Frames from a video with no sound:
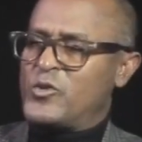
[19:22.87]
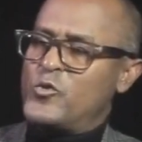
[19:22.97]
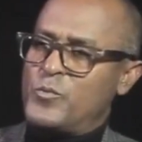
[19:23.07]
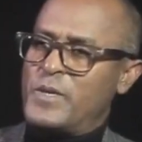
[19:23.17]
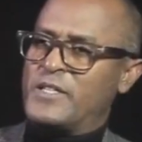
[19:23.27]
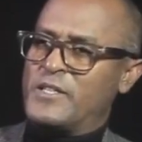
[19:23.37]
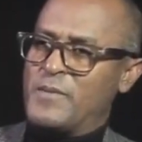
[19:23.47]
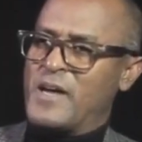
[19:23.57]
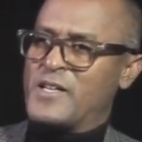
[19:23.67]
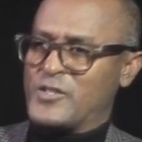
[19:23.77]
do you meet the
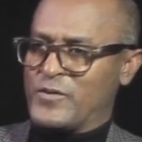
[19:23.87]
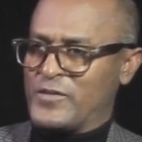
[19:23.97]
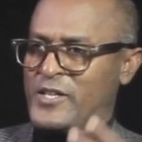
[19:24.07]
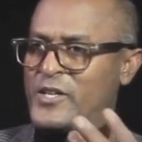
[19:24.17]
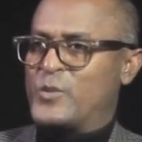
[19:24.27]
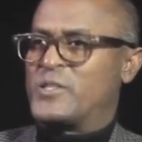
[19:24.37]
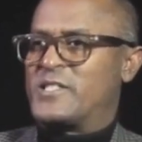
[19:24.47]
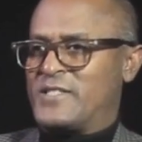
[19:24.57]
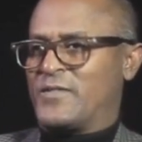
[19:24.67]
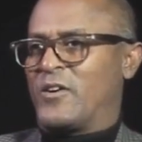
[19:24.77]
demands of the
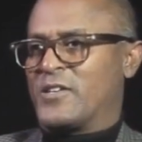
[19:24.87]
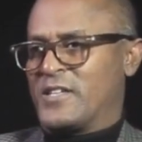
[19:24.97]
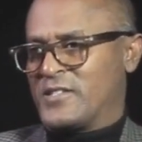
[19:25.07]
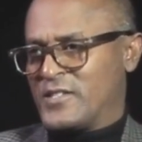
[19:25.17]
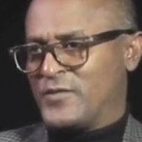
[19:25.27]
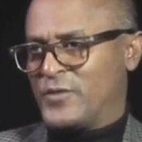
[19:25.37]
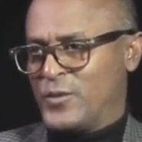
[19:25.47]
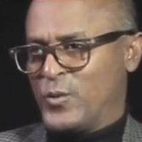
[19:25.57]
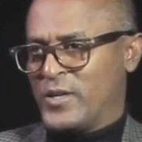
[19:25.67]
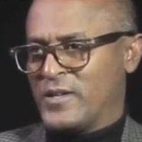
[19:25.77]
inquisitive audience, if you
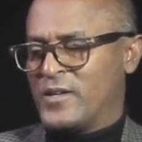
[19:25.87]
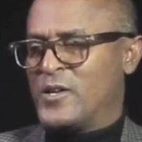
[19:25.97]
will,